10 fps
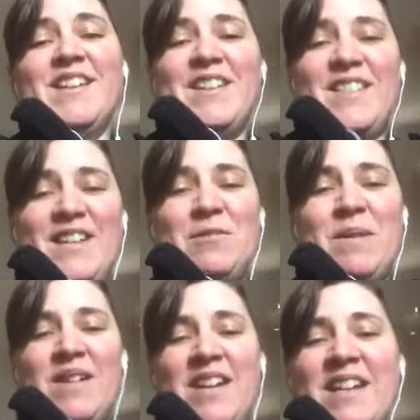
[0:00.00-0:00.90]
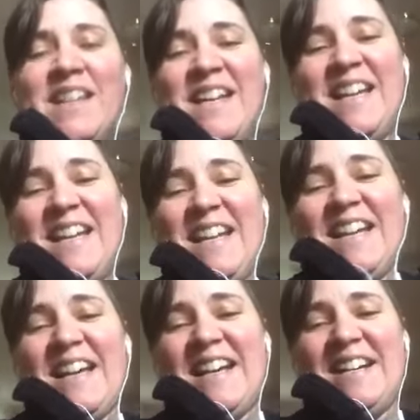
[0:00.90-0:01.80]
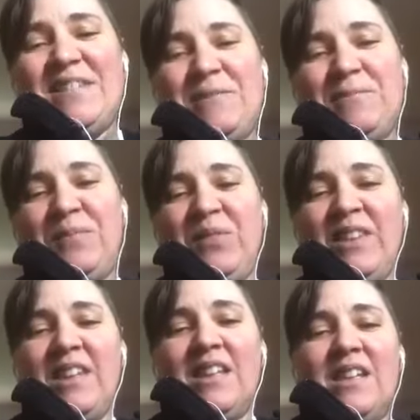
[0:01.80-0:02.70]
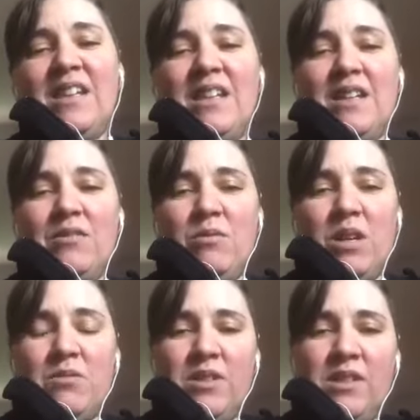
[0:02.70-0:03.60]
Thank you, Mary. Why would